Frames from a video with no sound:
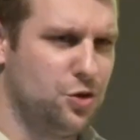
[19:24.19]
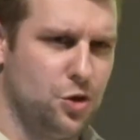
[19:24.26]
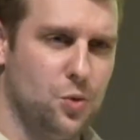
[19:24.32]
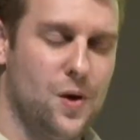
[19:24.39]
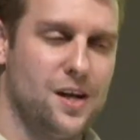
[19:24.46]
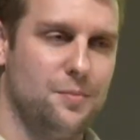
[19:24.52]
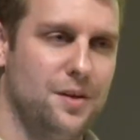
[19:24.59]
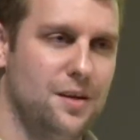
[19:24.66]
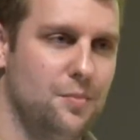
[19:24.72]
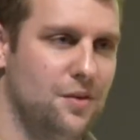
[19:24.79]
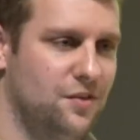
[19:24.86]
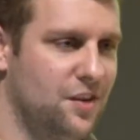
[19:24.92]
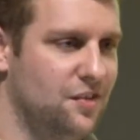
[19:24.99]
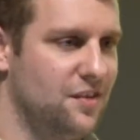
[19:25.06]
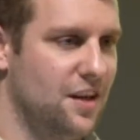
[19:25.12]
Do you want to be a
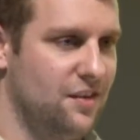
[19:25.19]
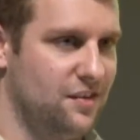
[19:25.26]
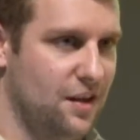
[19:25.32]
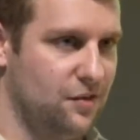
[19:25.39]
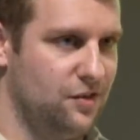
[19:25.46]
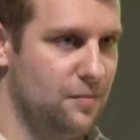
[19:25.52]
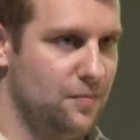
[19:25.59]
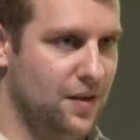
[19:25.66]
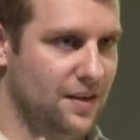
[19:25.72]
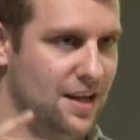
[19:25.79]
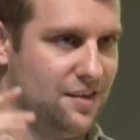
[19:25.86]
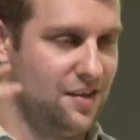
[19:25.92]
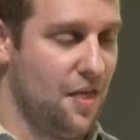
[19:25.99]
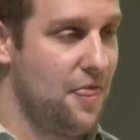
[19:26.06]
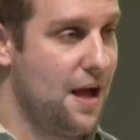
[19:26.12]
business that sells something
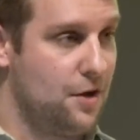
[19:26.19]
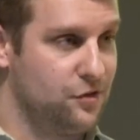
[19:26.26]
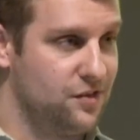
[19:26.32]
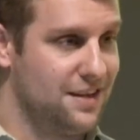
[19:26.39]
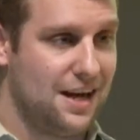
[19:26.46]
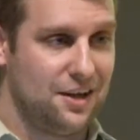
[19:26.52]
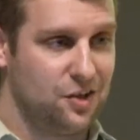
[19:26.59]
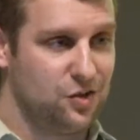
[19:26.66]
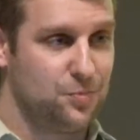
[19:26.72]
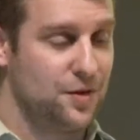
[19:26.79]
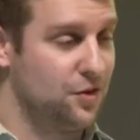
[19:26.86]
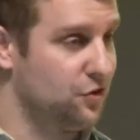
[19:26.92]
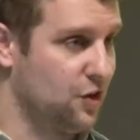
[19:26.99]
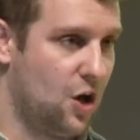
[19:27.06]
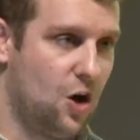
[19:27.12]
that's $1,000,
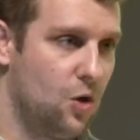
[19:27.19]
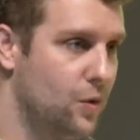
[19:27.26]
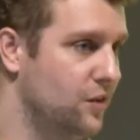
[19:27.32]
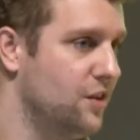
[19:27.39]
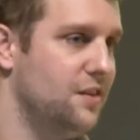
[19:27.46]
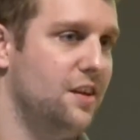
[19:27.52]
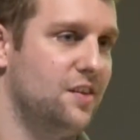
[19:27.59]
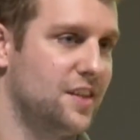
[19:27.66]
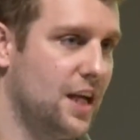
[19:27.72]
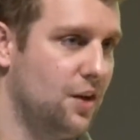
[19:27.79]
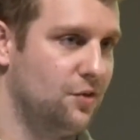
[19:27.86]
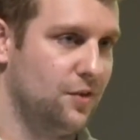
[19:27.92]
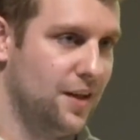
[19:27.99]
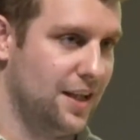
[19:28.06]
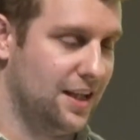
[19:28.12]
but there's always a
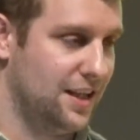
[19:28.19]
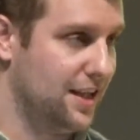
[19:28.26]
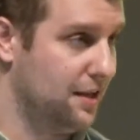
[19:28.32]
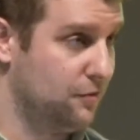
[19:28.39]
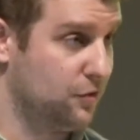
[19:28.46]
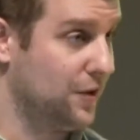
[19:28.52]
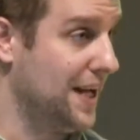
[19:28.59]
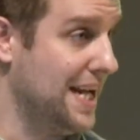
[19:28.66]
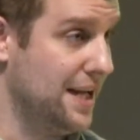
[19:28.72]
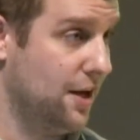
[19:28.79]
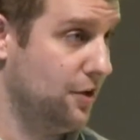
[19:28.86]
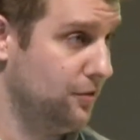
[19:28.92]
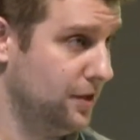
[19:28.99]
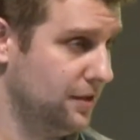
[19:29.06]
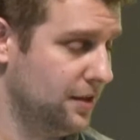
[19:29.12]
discount so they can get it for
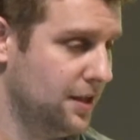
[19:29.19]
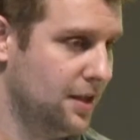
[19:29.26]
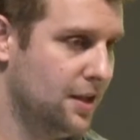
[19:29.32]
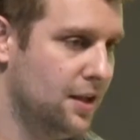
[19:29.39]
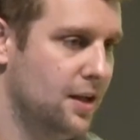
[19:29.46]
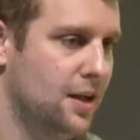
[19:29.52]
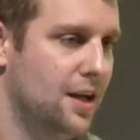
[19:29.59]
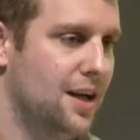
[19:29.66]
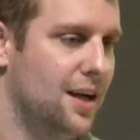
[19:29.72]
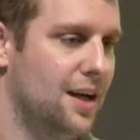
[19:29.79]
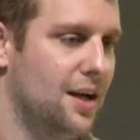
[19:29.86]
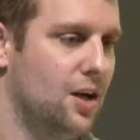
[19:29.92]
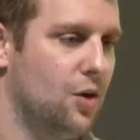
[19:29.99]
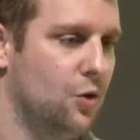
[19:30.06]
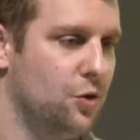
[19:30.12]
$800?
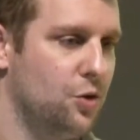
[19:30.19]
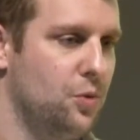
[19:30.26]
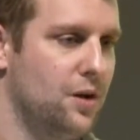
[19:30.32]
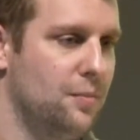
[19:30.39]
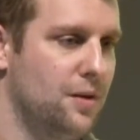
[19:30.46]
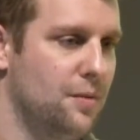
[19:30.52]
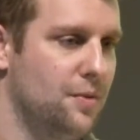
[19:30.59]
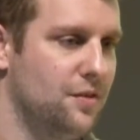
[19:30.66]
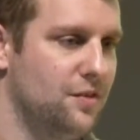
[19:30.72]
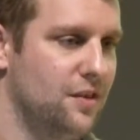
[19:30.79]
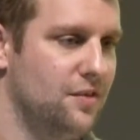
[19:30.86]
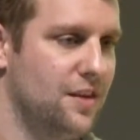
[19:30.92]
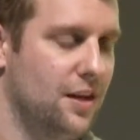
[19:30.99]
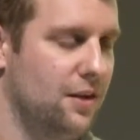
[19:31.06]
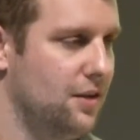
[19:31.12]
Or do you want to be a
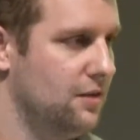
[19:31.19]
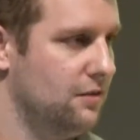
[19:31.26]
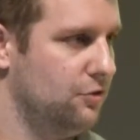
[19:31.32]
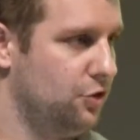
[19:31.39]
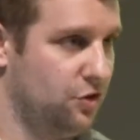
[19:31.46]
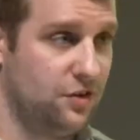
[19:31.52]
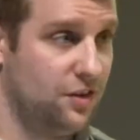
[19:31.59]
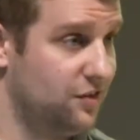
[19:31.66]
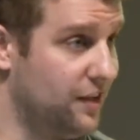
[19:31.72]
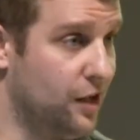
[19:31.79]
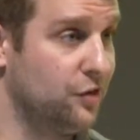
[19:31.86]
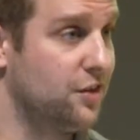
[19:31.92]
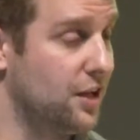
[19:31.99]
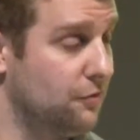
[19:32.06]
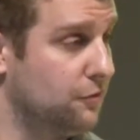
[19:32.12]
business that just
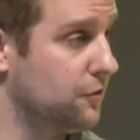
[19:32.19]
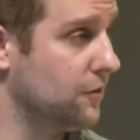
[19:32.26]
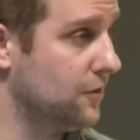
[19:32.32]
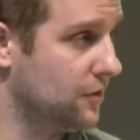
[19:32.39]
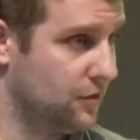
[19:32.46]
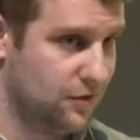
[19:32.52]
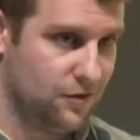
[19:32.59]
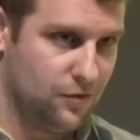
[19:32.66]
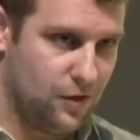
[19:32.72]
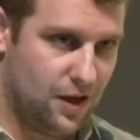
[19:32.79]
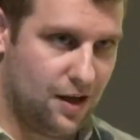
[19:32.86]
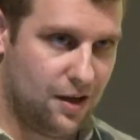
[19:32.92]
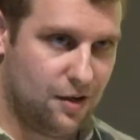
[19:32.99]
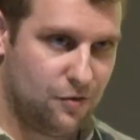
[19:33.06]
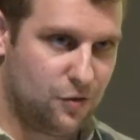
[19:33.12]
sells things
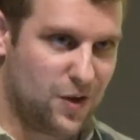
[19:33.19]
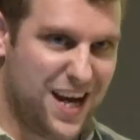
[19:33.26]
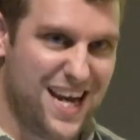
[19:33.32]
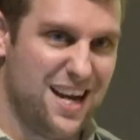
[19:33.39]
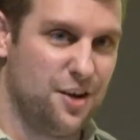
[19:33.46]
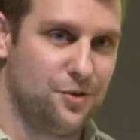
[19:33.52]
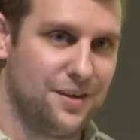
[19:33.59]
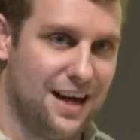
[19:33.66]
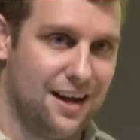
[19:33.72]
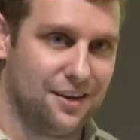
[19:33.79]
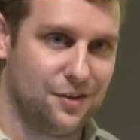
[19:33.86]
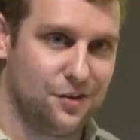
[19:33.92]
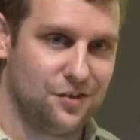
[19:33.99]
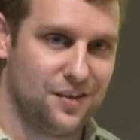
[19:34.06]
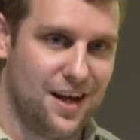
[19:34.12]
for
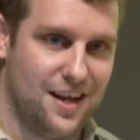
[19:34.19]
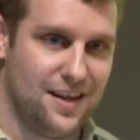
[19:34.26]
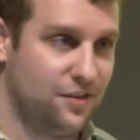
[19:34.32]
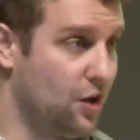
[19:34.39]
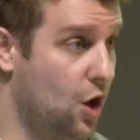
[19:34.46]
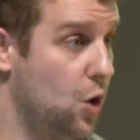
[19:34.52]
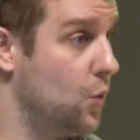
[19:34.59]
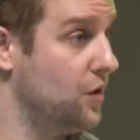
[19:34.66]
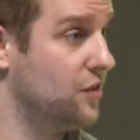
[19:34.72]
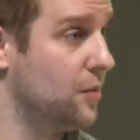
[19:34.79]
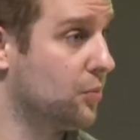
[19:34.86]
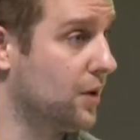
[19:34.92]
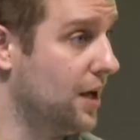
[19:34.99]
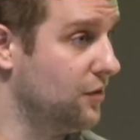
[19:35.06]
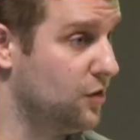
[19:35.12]
$800, and that's always
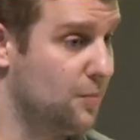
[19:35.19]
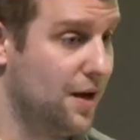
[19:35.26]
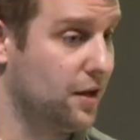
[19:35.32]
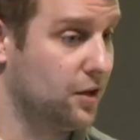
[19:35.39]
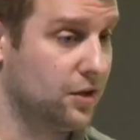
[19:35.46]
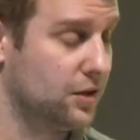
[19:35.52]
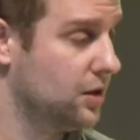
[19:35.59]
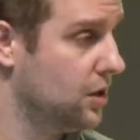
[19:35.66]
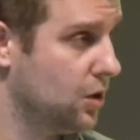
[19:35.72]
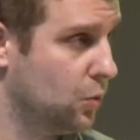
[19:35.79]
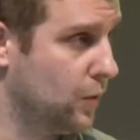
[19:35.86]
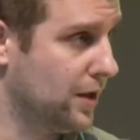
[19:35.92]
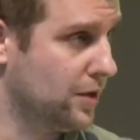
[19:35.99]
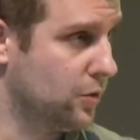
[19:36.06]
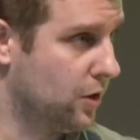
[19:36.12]
the price, no matter
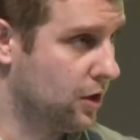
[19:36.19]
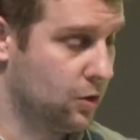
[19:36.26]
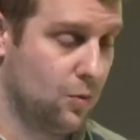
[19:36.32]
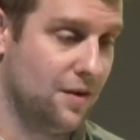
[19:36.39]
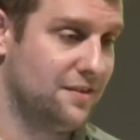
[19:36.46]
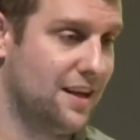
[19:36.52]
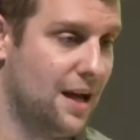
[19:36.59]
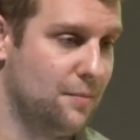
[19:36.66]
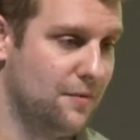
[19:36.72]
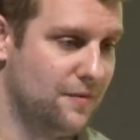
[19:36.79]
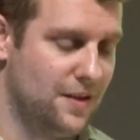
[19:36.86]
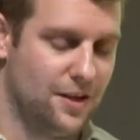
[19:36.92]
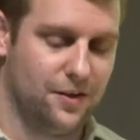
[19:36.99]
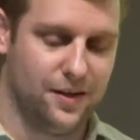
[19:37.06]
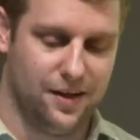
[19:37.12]
where you are or what time
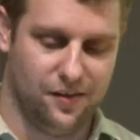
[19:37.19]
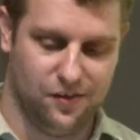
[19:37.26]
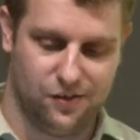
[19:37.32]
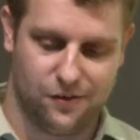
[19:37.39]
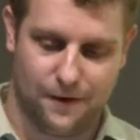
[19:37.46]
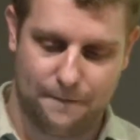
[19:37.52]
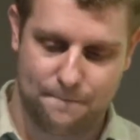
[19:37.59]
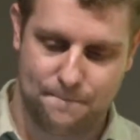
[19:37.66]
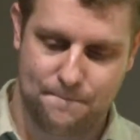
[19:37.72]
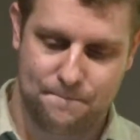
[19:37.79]
of year it is?